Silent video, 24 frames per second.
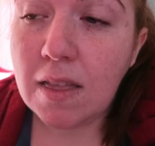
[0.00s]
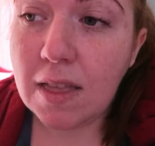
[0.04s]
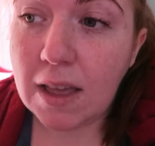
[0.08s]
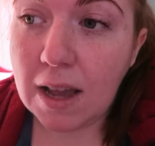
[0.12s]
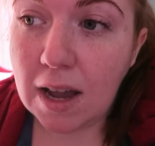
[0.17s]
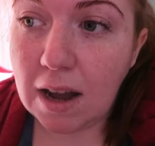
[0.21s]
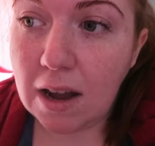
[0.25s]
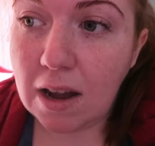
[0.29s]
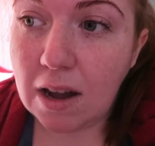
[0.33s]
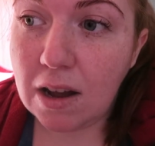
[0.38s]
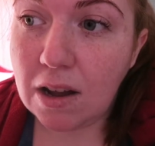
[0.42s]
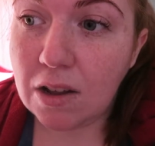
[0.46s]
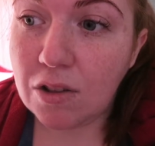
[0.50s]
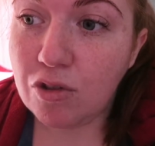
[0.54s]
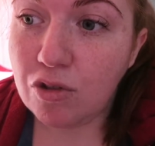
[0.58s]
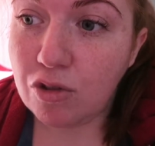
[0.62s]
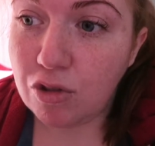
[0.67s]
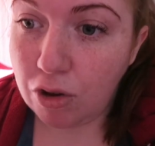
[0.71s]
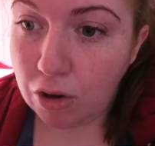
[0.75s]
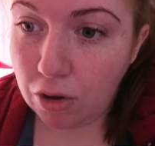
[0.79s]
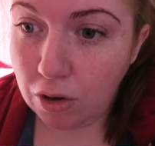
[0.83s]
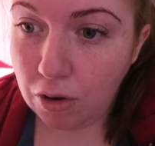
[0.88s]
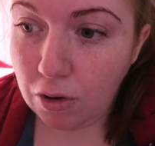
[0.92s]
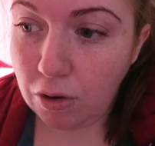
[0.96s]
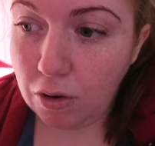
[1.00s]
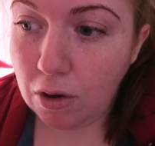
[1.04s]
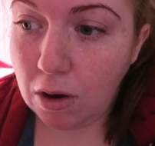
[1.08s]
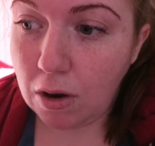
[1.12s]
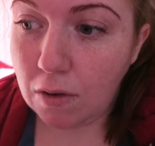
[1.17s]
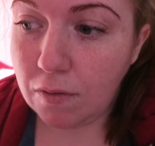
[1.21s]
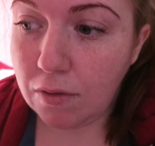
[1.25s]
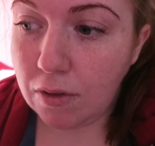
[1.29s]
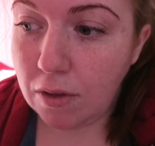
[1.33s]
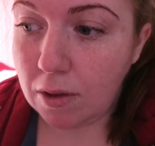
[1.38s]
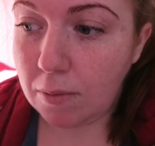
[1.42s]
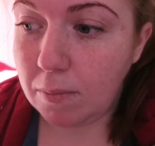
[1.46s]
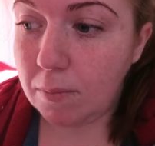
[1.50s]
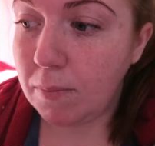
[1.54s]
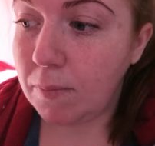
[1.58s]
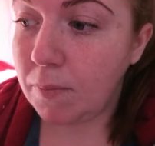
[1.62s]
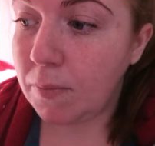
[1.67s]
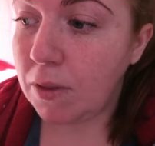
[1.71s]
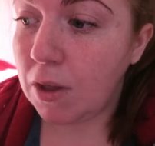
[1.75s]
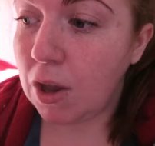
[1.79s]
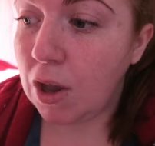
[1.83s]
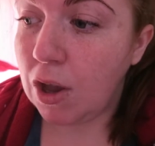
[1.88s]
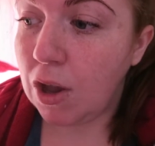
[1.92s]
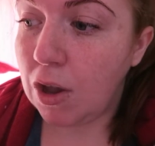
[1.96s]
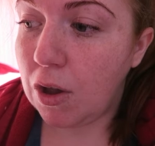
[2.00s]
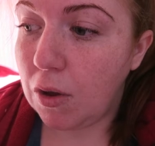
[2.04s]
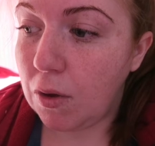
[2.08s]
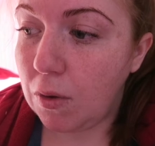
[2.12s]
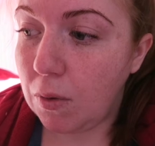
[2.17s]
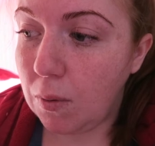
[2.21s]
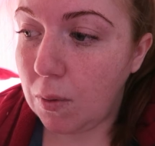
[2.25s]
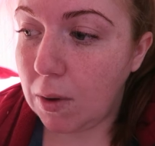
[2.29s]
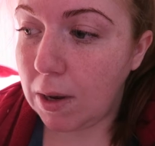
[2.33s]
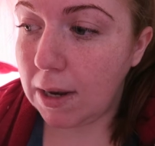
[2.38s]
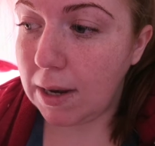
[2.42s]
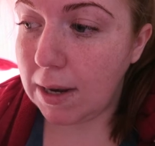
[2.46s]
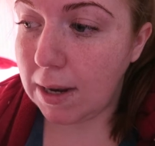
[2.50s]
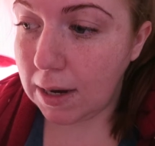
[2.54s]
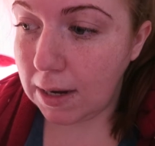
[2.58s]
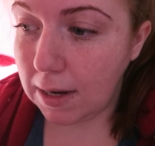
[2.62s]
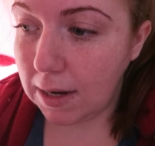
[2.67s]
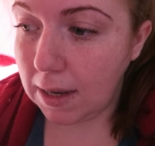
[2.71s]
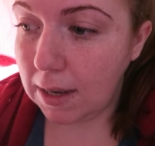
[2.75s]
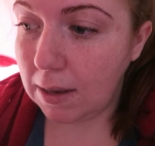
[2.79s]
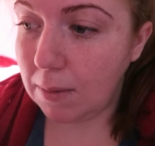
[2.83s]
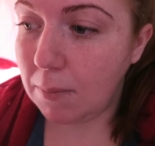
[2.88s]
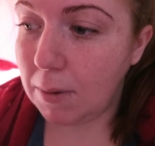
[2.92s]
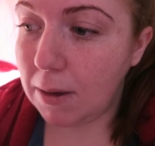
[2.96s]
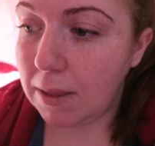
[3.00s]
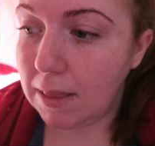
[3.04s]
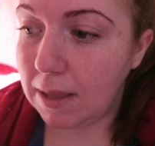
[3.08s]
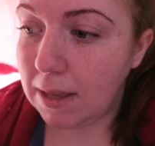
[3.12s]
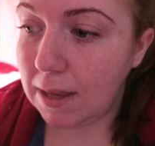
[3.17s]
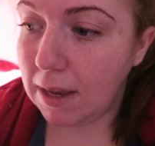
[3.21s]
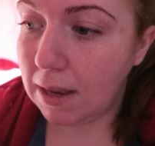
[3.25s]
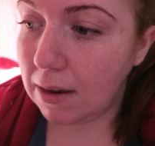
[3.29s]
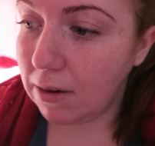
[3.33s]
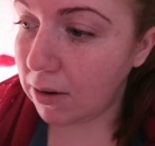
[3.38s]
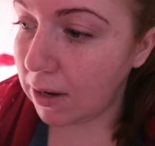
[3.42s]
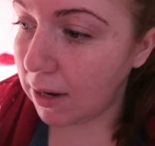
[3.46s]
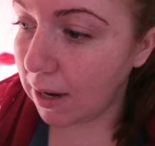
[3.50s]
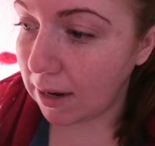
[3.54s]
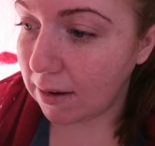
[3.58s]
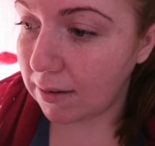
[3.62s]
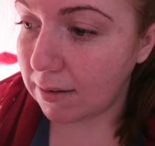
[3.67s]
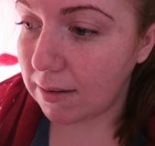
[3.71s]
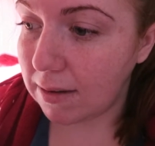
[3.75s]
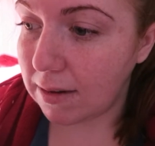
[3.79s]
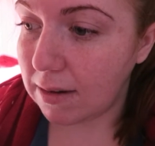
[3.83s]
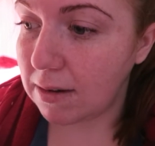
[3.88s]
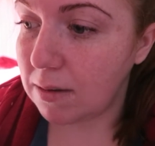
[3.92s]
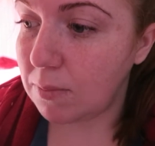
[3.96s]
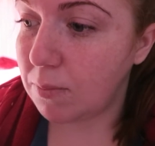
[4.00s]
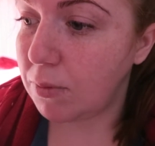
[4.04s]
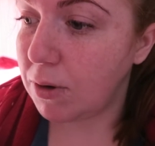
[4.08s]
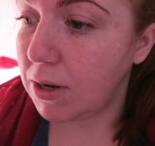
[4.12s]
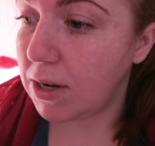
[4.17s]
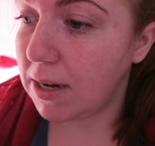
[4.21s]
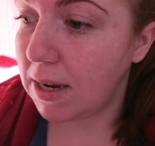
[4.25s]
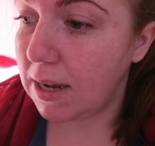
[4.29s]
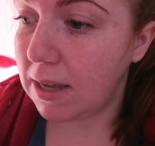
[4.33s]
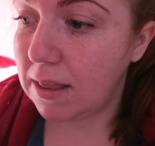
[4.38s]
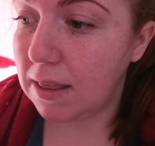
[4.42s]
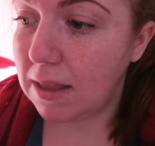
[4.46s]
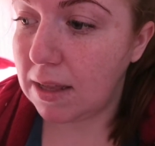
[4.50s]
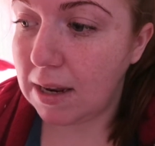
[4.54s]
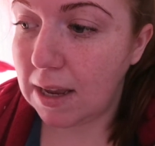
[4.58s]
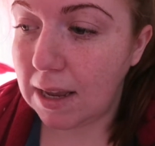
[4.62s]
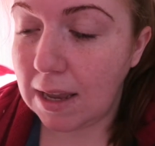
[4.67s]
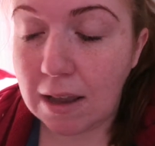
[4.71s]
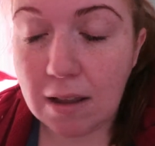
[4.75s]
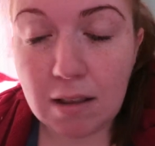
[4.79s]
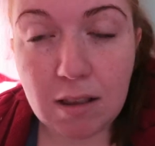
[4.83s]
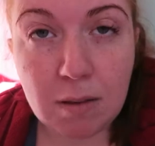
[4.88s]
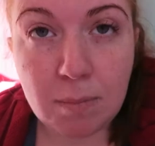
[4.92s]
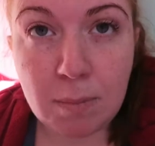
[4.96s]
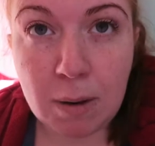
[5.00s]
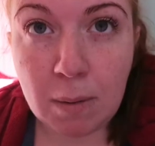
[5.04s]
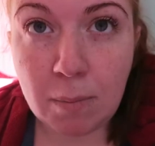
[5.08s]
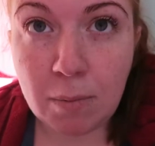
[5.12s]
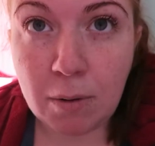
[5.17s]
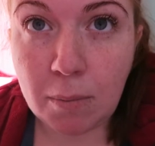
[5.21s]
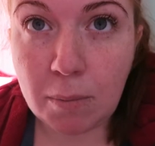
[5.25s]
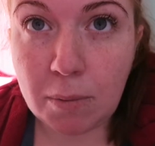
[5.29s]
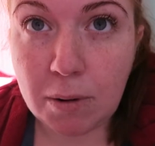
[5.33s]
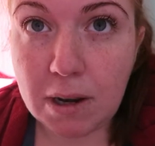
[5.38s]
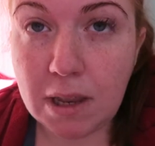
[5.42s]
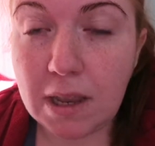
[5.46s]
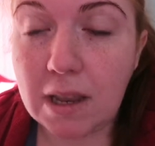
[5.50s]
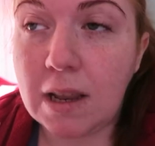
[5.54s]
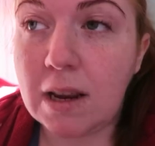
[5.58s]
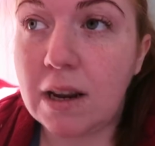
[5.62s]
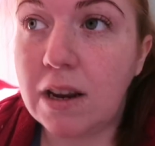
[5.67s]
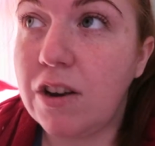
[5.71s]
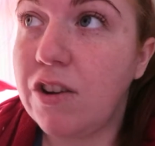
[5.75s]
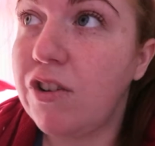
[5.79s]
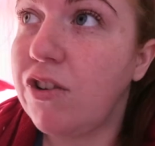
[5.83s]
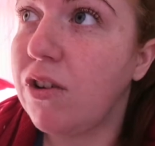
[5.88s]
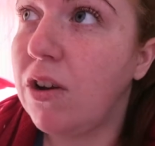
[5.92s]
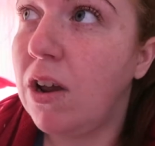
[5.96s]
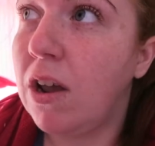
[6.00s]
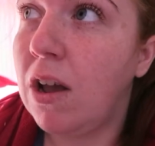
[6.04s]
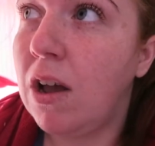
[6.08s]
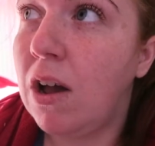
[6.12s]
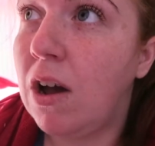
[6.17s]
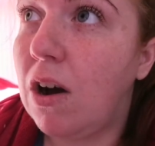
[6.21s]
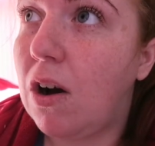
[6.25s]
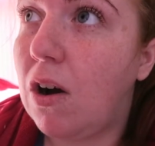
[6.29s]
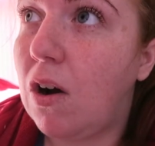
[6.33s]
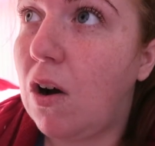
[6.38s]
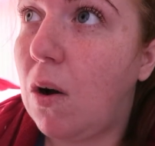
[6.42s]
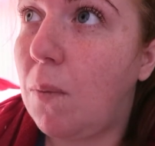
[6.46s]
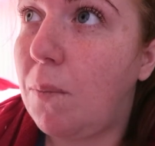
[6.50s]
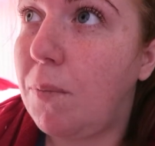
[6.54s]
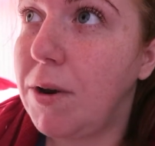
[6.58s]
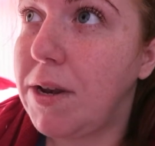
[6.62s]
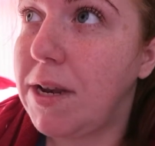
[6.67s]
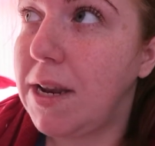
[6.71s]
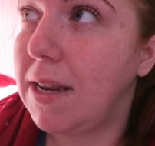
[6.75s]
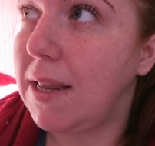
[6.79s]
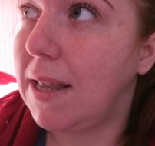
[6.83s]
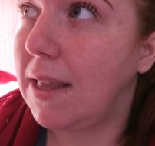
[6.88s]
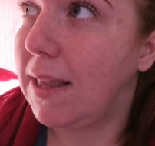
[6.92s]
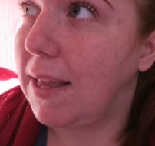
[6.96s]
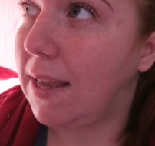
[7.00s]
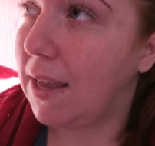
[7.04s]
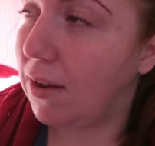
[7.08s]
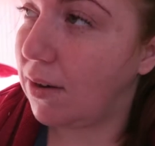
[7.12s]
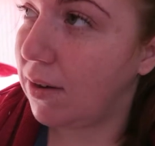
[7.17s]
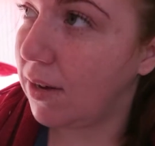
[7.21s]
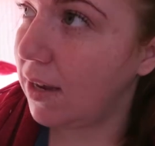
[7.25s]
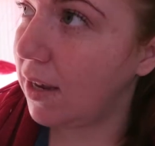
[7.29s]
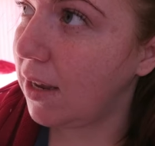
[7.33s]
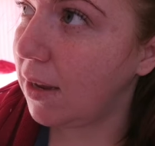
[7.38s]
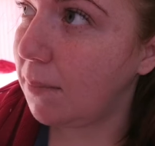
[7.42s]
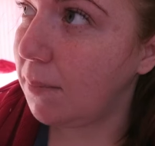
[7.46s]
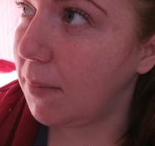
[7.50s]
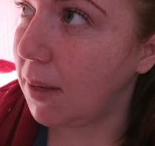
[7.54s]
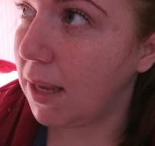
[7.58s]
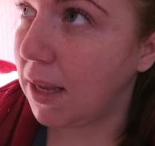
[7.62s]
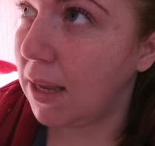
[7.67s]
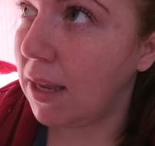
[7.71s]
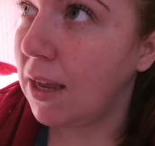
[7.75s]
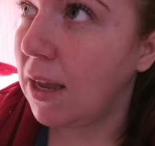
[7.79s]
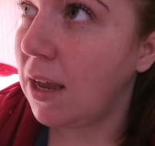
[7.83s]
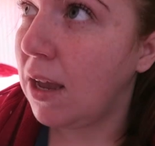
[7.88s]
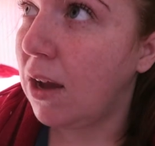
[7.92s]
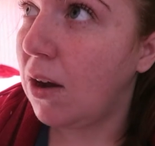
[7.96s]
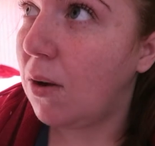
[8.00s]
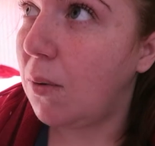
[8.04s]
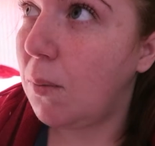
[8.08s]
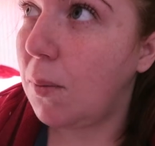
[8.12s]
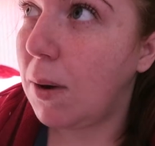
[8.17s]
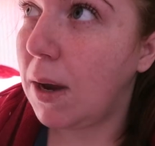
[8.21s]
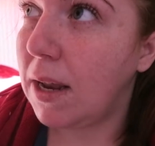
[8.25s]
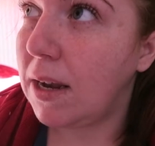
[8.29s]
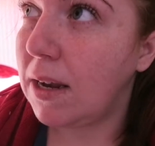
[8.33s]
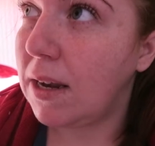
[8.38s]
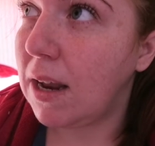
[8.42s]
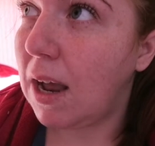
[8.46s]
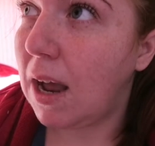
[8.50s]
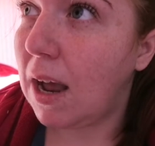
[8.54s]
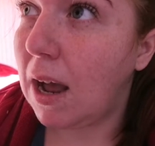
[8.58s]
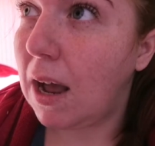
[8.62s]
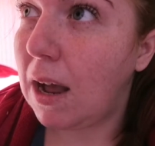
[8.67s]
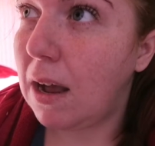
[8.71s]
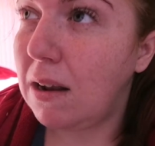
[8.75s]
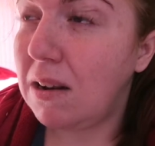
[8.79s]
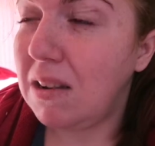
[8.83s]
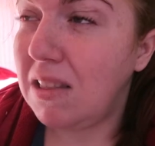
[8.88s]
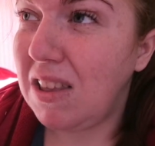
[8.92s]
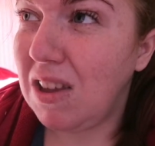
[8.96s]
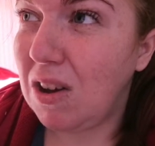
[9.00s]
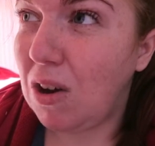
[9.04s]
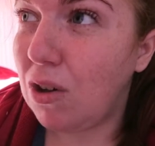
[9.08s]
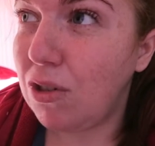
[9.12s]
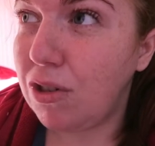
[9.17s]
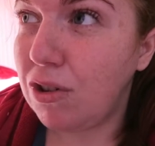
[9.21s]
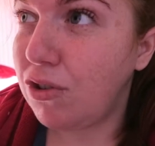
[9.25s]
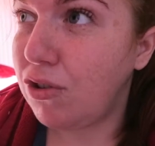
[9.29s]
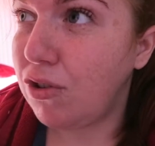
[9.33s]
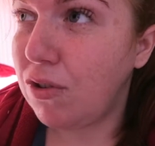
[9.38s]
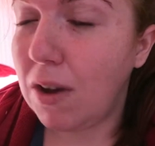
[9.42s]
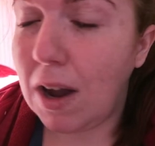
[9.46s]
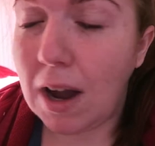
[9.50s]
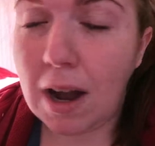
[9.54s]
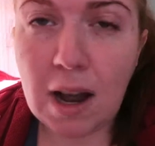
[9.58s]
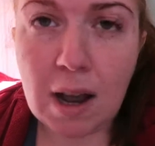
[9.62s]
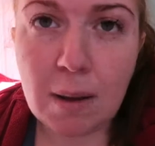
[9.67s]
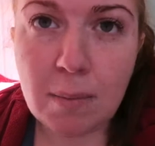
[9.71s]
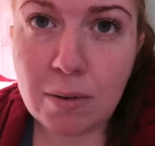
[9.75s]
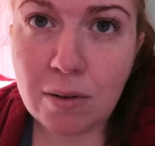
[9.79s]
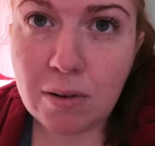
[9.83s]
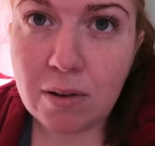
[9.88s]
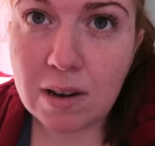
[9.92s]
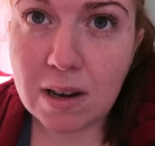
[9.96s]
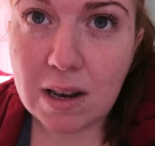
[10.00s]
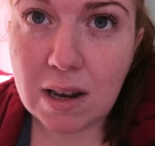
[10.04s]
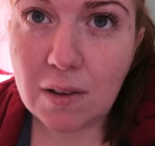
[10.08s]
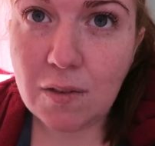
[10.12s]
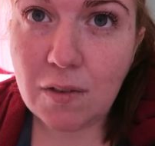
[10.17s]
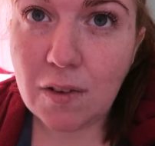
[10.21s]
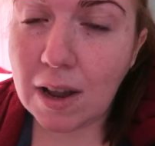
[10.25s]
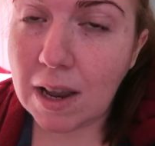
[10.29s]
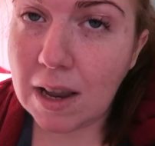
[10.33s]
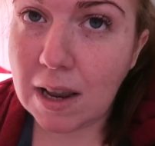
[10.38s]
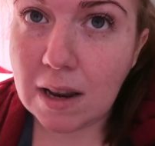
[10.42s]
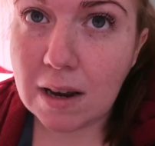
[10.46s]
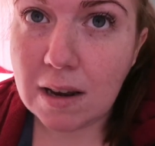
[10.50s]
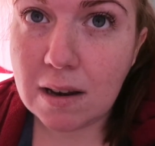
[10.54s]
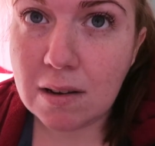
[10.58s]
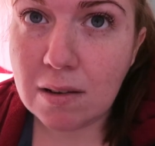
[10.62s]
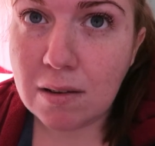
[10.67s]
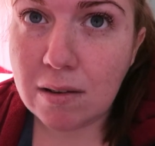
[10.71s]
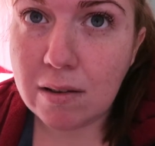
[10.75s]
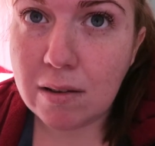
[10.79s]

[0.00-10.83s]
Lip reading: there are two of them who clearly, when they hear an accent, pretend that I can't speak properly English or pretend that they can't hear me when the other two are absolutely fine.